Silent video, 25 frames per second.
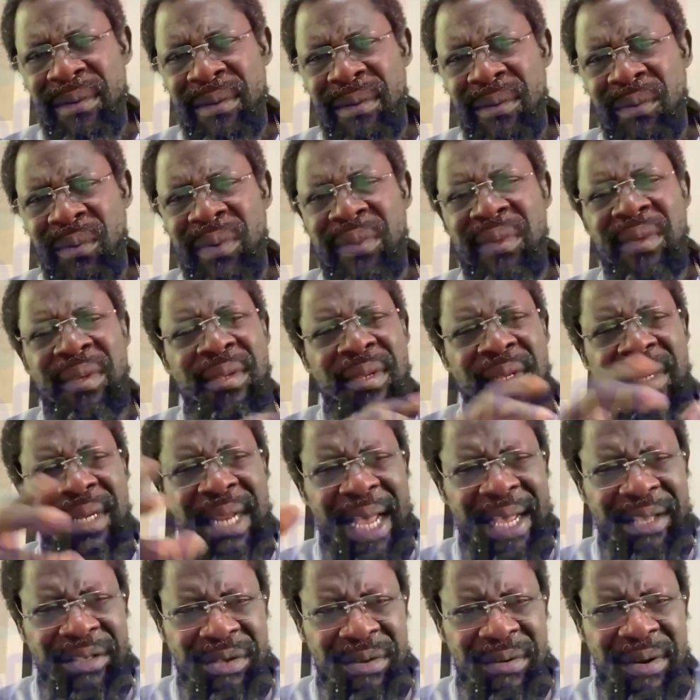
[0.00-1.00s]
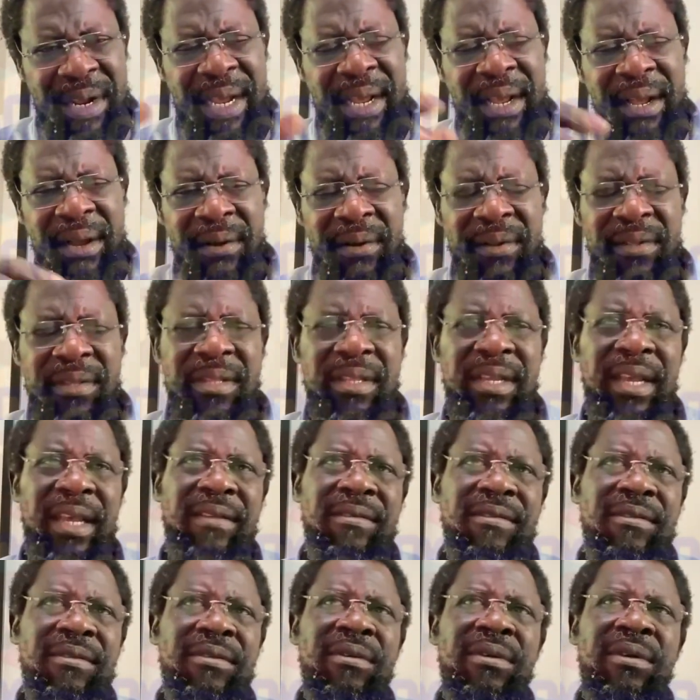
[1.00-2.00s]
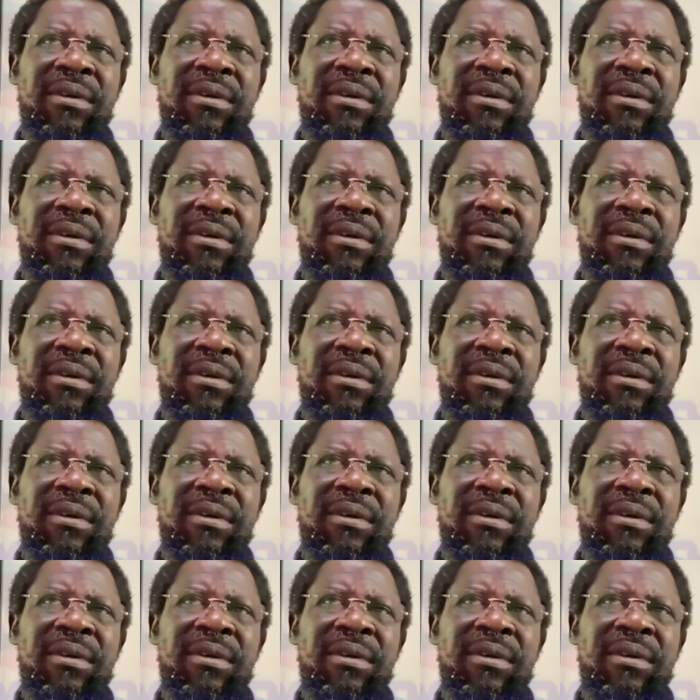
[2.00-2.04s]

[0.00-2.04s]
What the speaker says: within the Nigerian context.